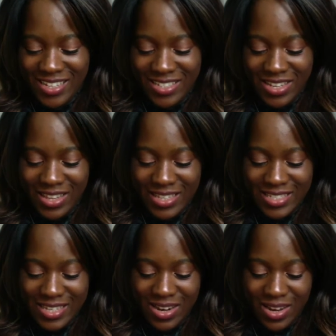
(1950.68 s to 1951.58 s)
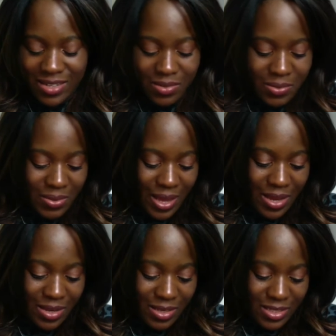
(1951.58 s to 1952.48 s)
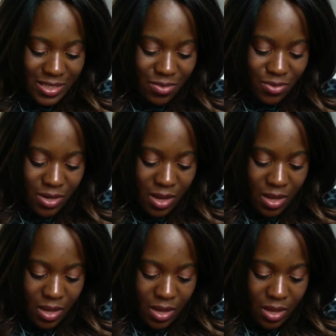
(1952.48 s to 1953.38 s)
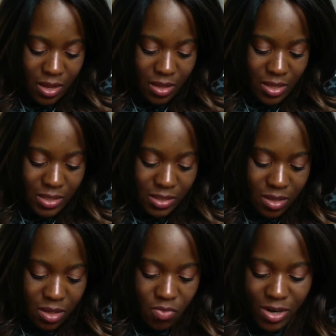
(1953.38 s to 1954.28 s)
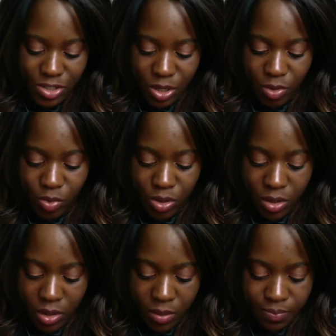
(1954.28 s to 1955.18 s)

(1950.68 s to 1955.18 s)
So I think this is a nice, ooh, okay, this is different. This is another red toned one.